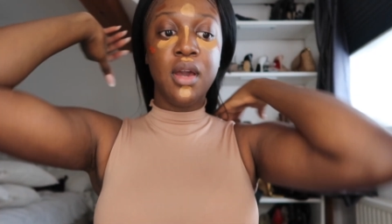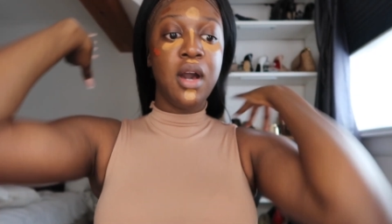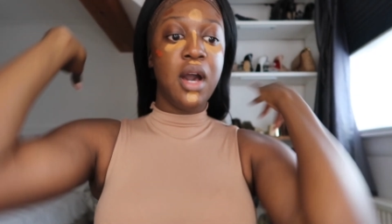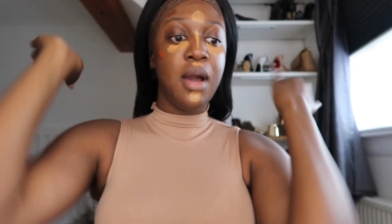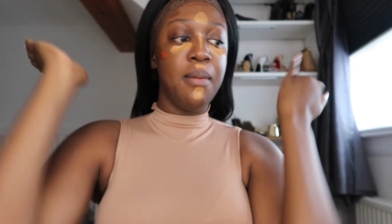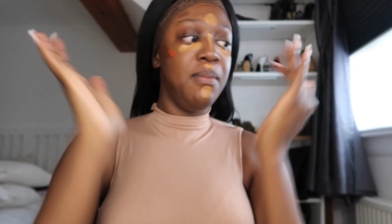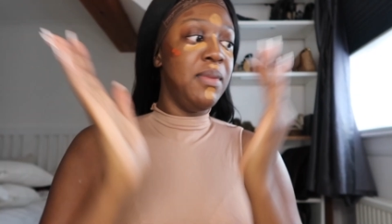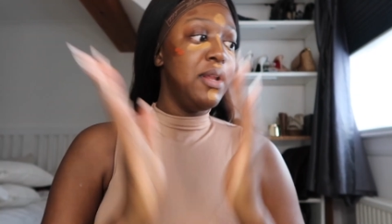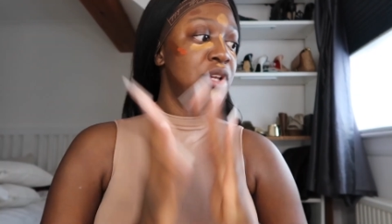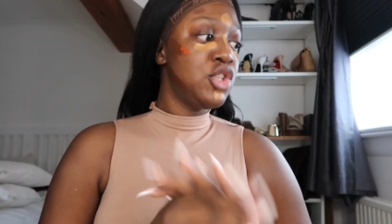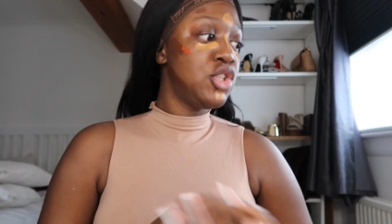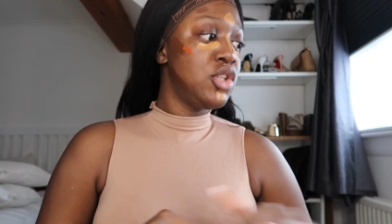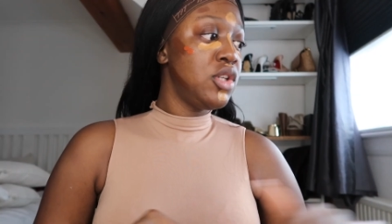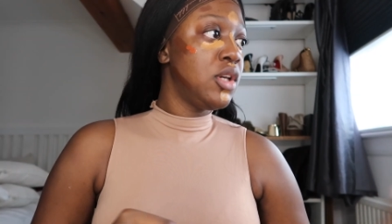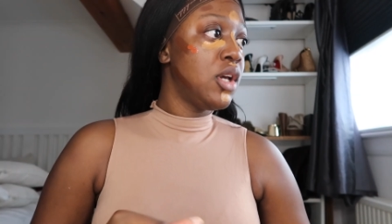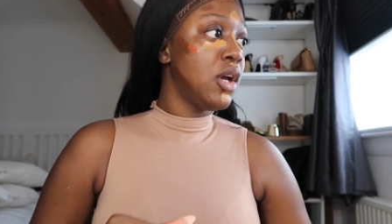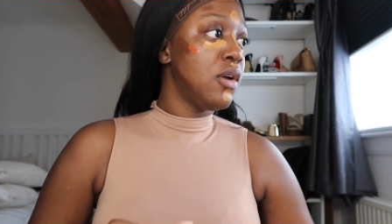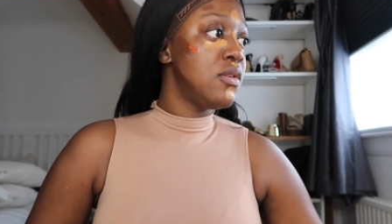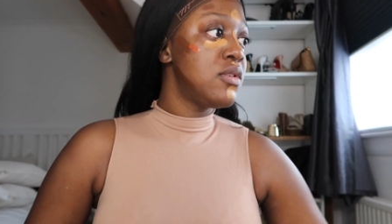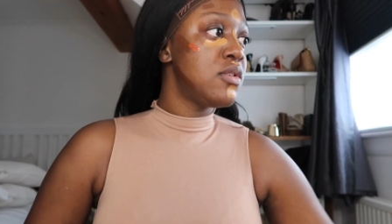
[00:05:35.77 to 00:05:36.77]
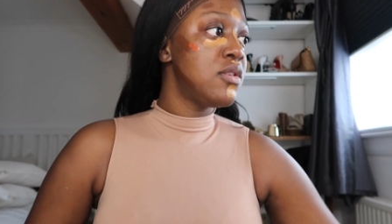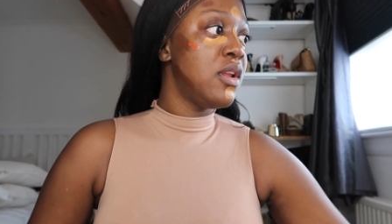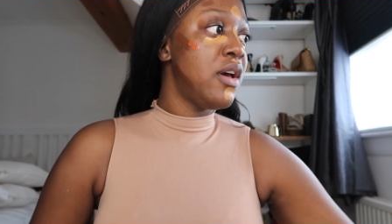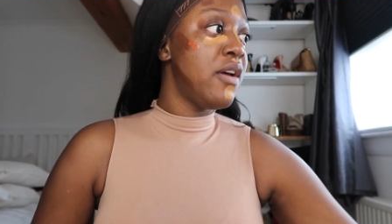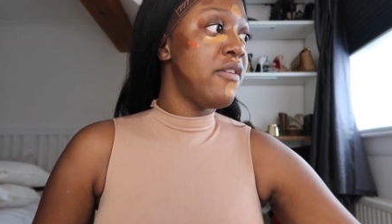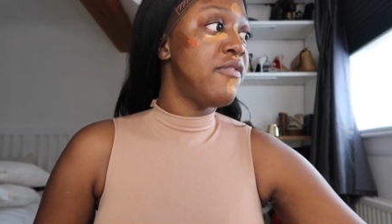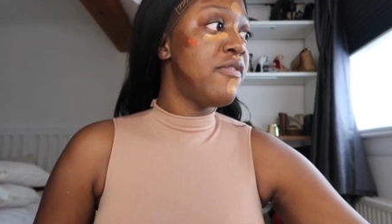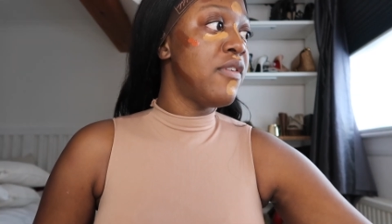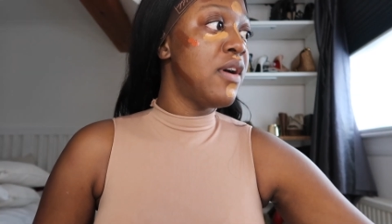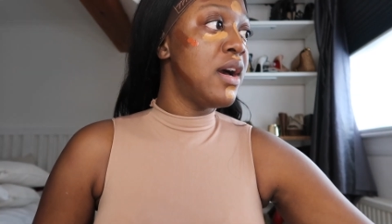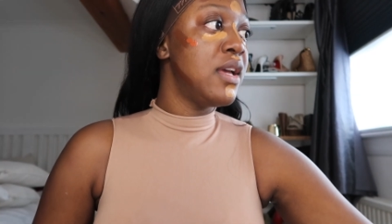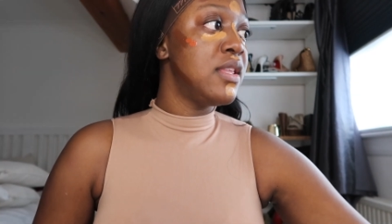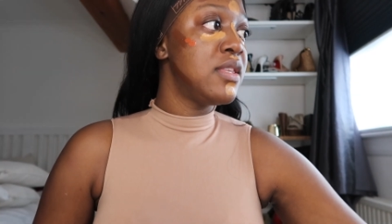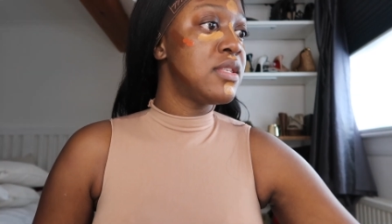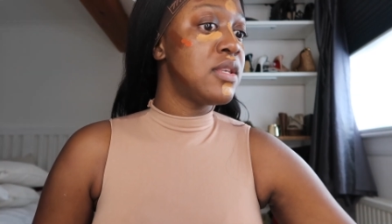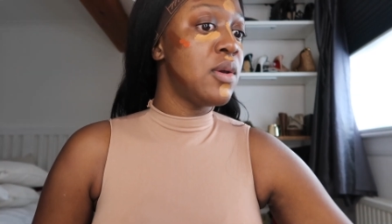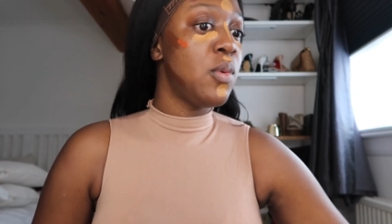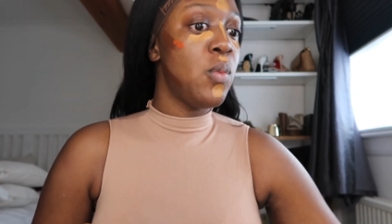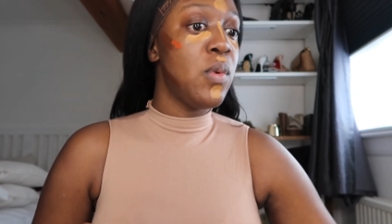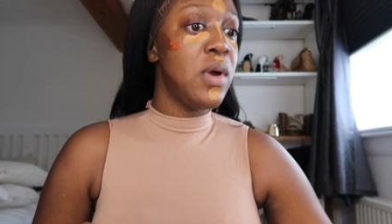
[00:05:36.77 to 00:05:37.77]
I'm literally going to like find
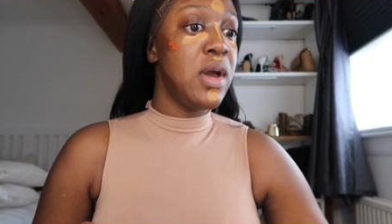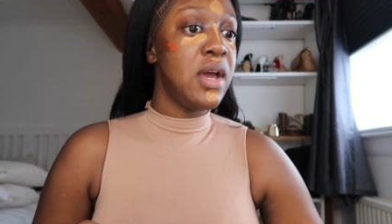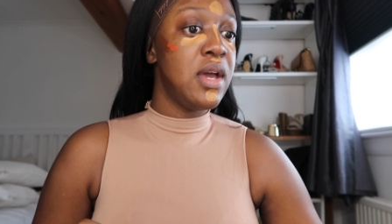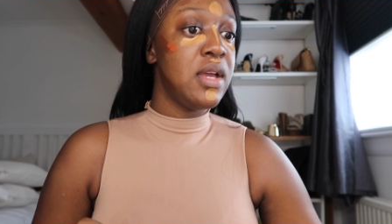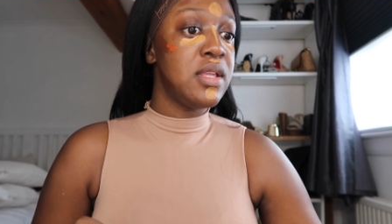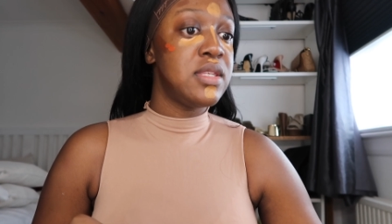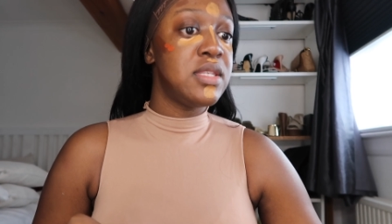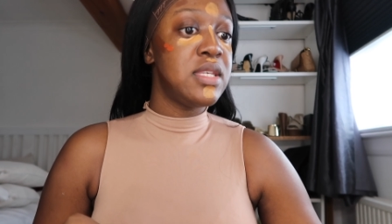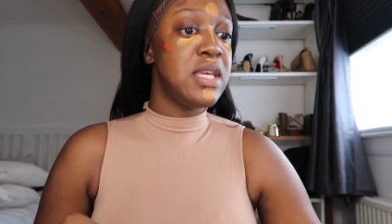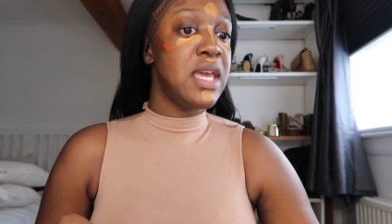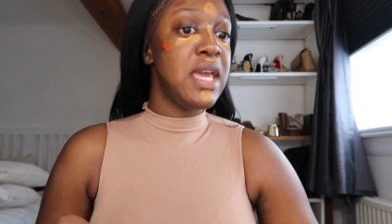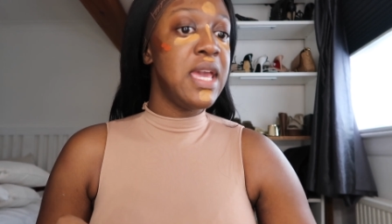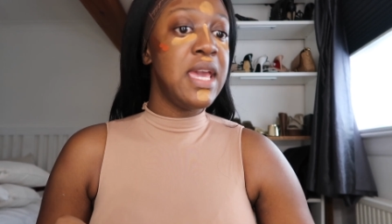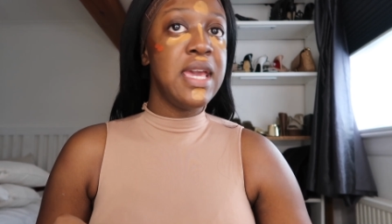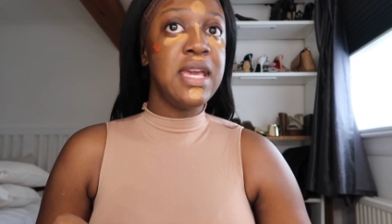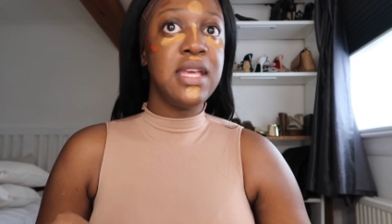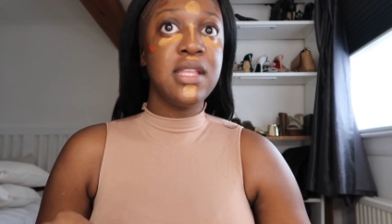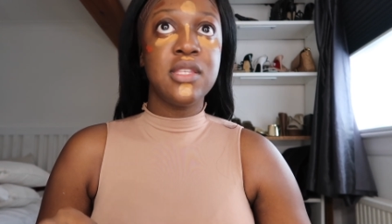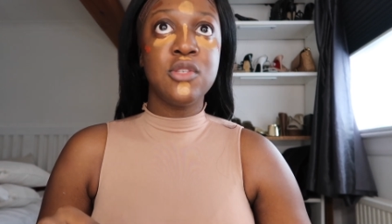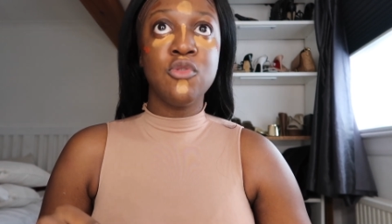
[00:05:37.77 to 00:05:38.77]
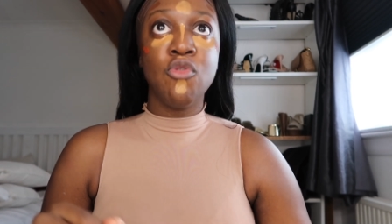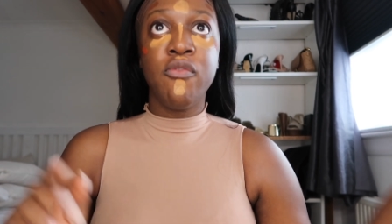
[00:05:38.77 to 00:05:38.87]
somewhere to eat.